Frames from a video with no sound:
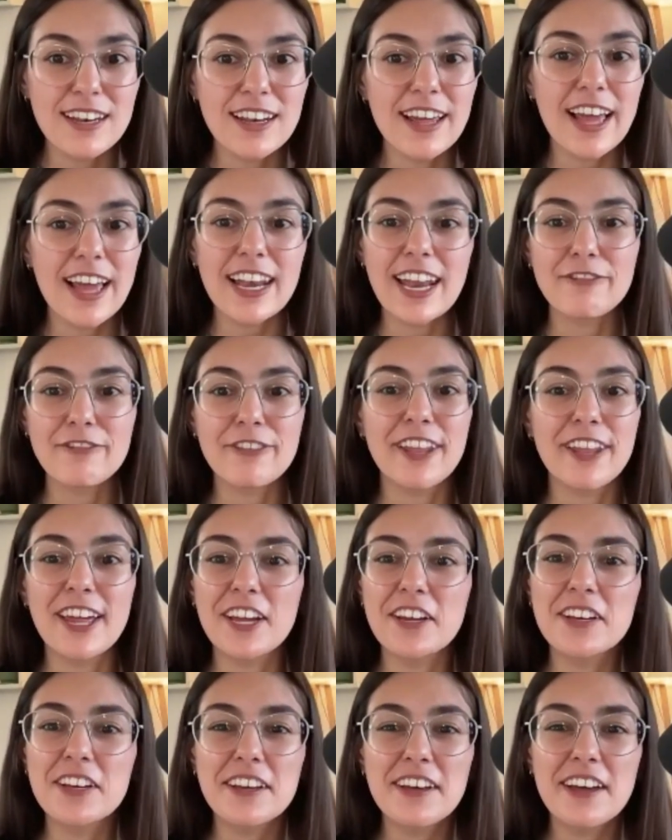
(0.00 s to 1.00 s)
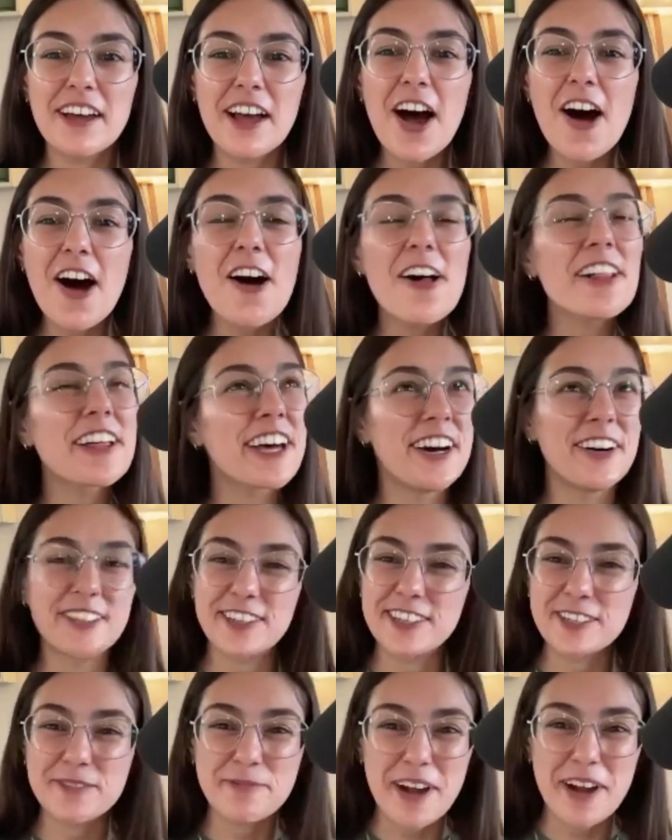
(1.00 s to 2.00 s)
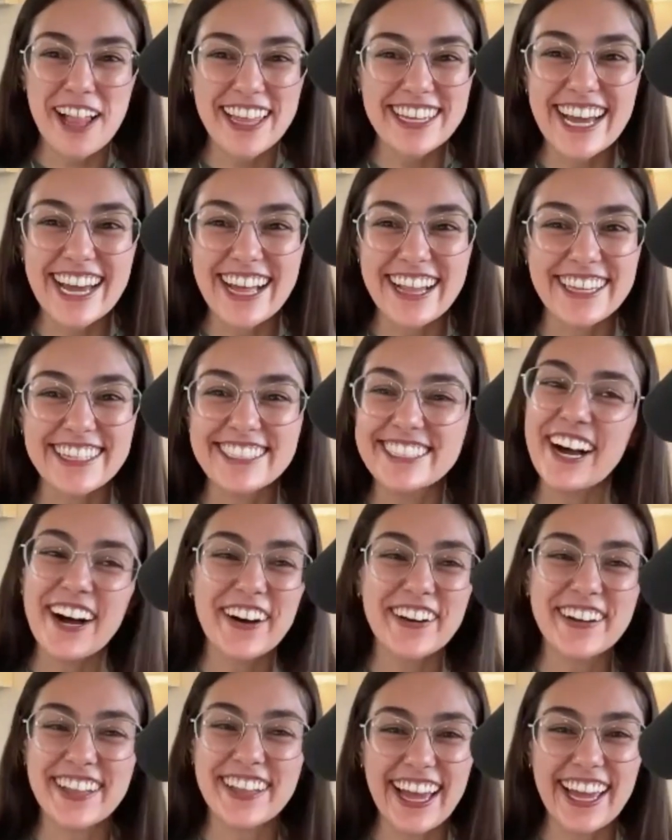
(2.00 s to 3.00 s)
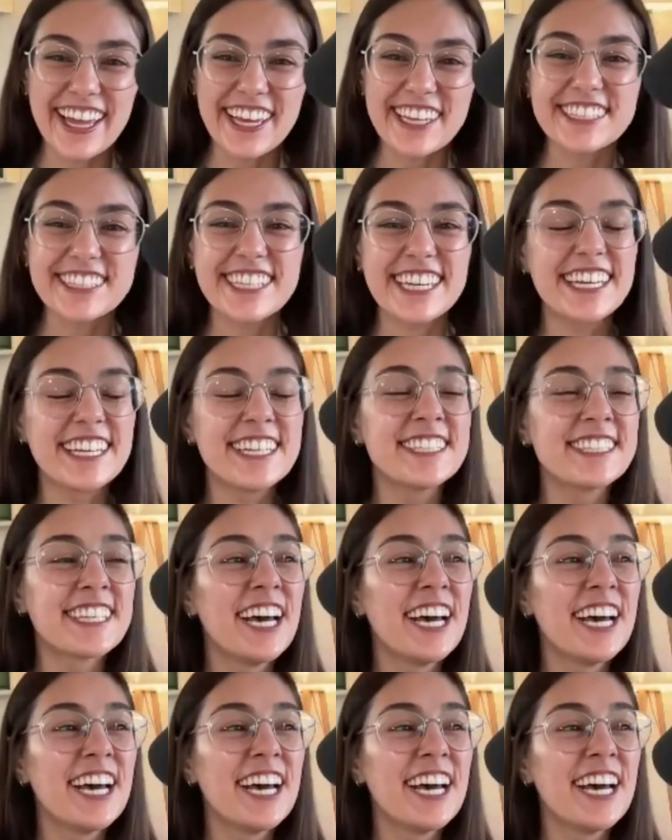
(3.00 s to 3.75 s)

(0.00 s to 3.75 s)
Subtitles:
And I feel like all coaches probably tell it to all clients is